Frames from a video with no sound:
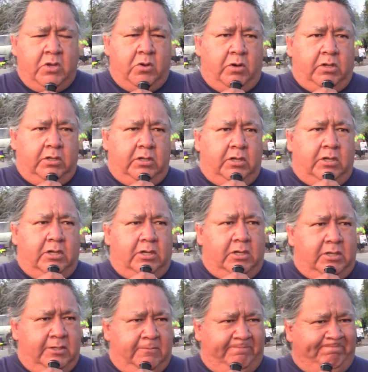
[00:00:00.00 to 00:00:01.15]
Well,
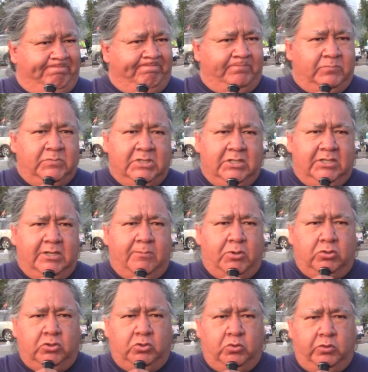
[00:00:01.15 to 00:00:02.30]

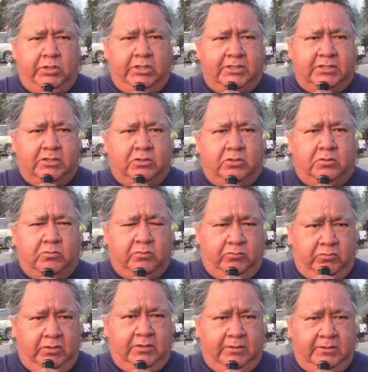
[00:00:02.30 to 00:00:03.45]
about 2 years ago,
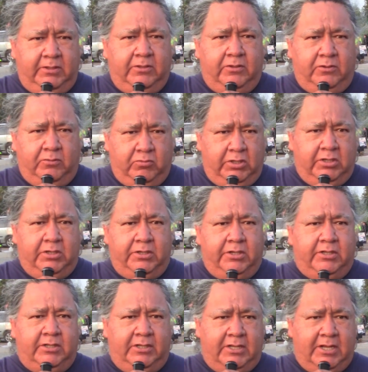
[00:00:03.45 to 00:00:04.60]
we
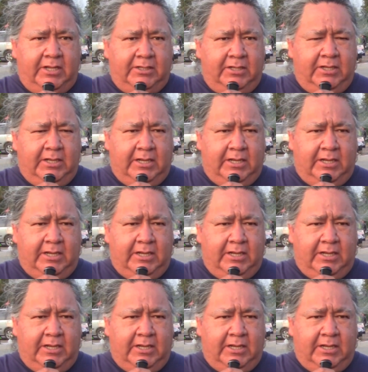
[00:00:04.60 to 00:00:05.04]
heard that